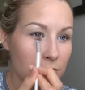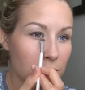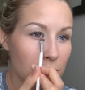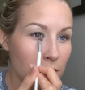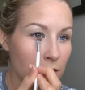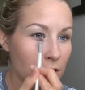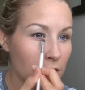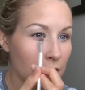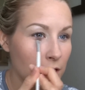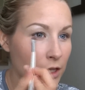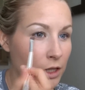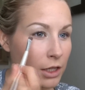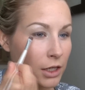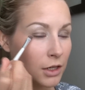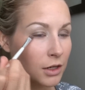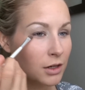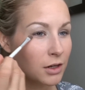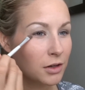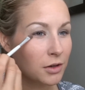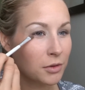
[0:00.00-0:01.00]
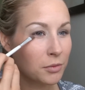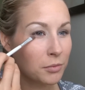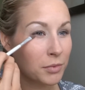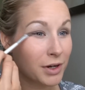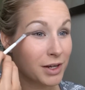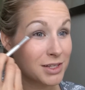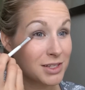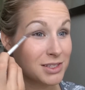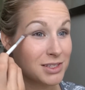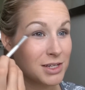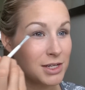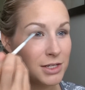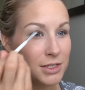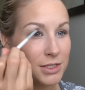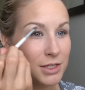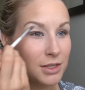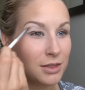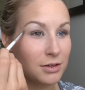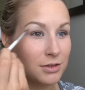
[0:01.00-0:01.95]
look lately because it's easy,